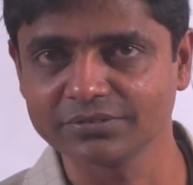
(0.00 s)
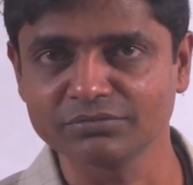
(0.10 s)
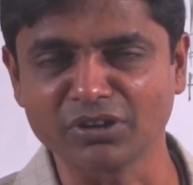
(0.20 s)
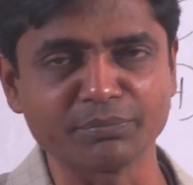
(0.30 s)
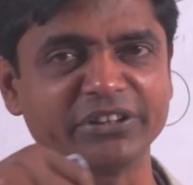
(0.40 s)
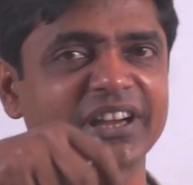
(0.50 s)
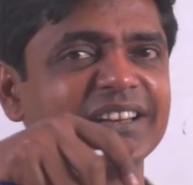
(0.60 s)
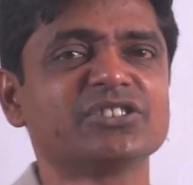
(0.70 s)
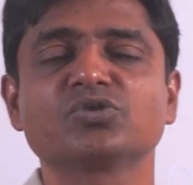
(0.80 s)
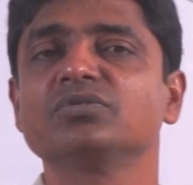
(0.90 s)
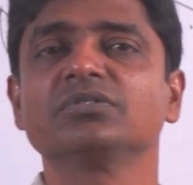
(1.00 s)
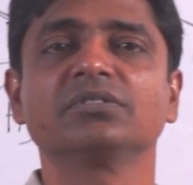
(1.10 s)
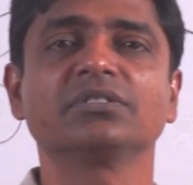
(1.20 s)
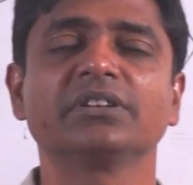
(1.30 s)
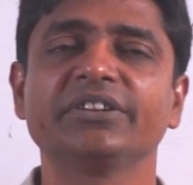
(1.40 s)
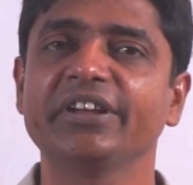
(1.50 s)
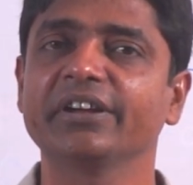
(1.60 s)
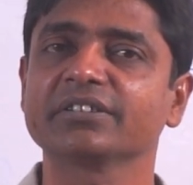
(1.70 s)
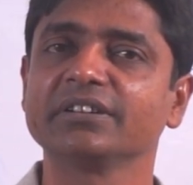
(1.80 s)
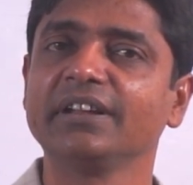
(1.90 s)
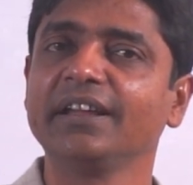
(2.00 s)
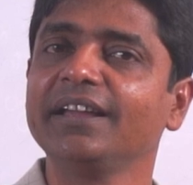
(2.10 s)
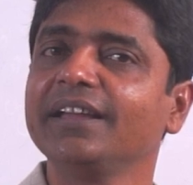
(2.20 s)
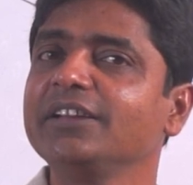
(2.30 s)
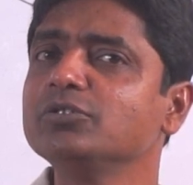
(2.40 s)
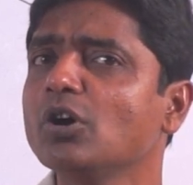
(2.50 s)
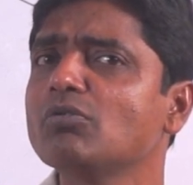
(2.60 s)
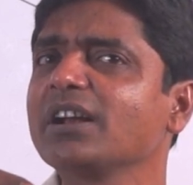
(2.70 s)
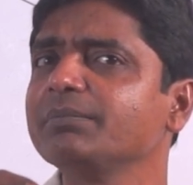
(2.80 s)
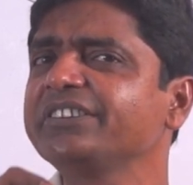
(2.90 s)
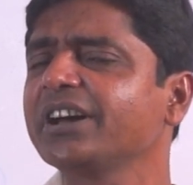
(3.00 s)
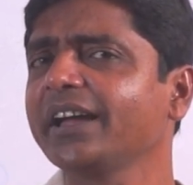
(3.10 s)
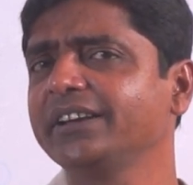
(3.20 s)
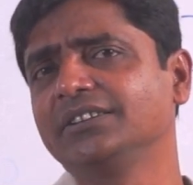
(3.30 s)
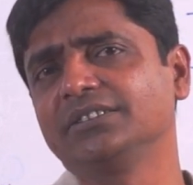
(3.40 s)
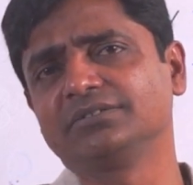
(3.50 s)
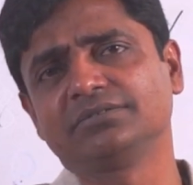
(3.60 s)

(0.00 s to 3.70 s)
One methyl is there. You know one methyl